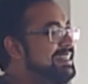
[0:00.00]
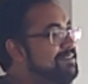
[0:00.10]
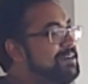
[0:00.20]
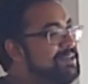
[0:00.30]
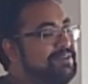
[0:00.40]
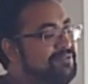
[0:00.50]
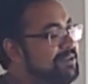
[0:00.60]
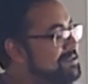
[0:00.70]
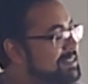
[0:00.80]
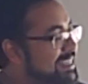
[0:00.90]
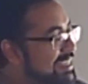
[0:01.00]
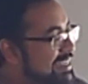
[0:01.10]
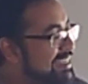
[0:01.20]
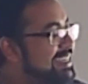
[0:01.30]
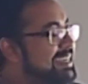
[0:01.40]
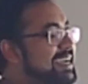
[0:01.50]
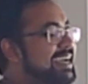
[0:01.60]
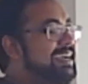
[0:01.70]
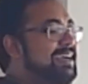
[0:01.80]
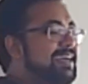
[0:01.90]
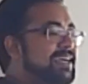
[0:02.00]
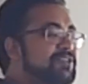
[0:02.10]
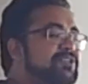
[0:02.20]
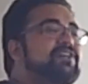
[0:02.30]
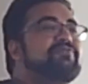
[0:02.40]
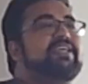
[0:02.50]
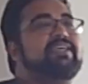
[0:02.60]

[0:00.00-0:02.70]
They were good phones. Use of